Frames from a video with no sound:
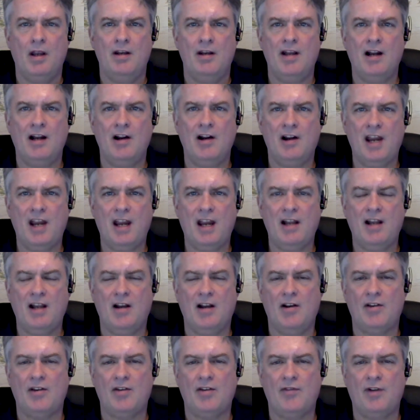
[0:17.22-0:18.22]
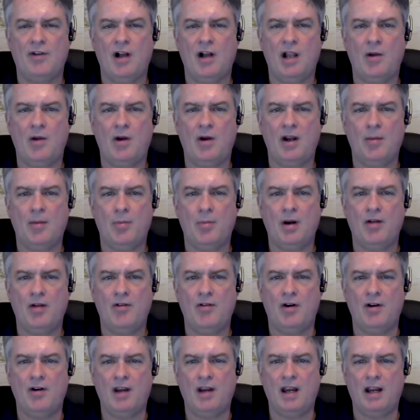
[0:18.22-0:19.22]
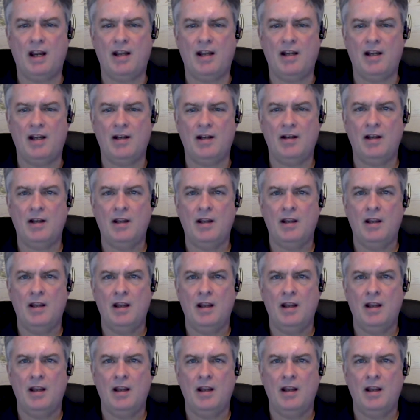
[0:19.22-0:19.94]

Tiger Canyon is a follow-on to Provo Canyon